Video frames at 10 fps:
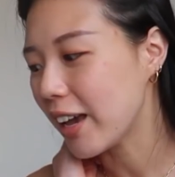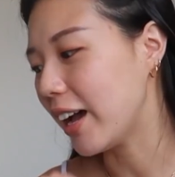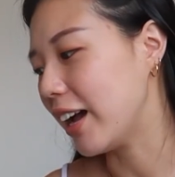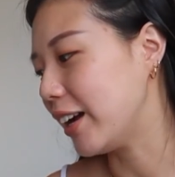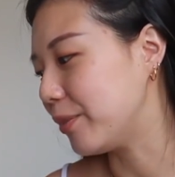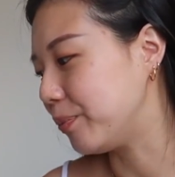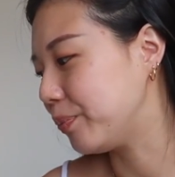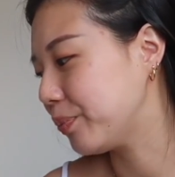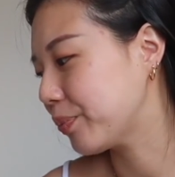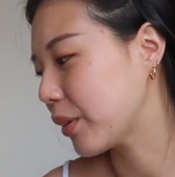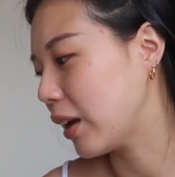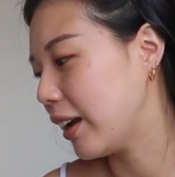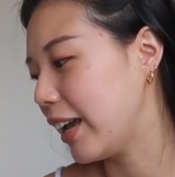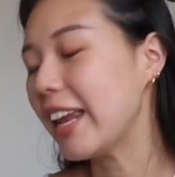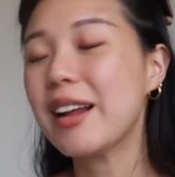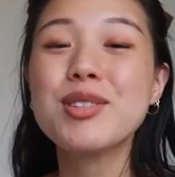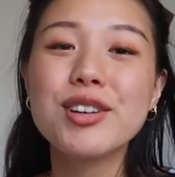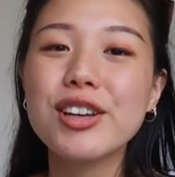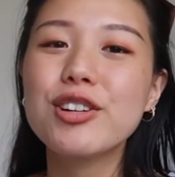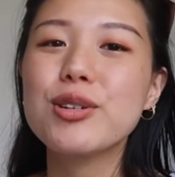And I'm still
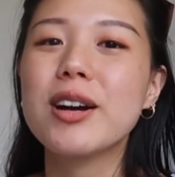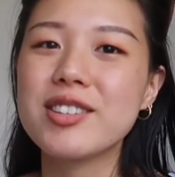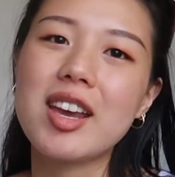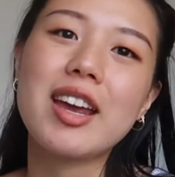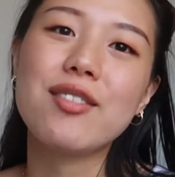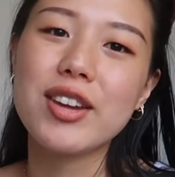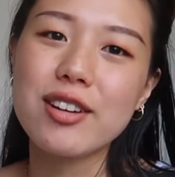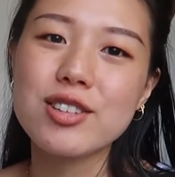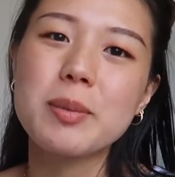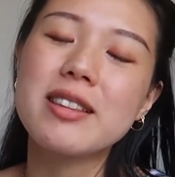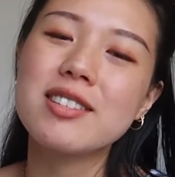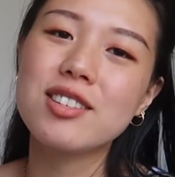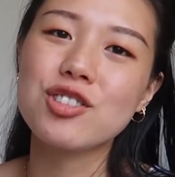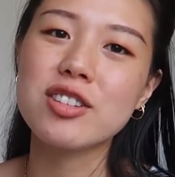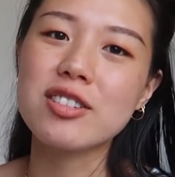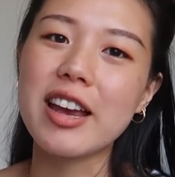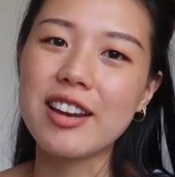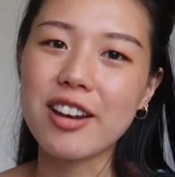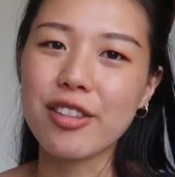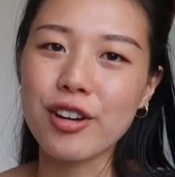gonna do Hard to Hana videos, but this is just
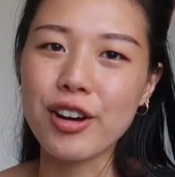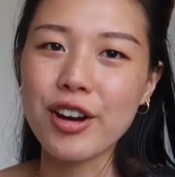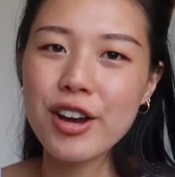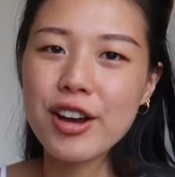another